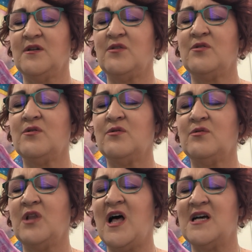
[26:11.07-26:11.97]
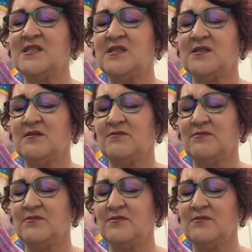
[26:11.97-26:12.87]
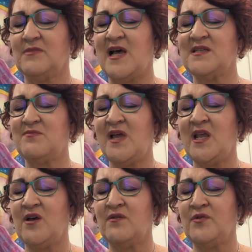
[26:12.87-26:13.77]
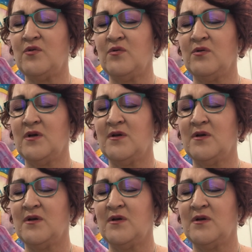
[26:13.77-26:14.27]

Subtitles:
through loss. As many of you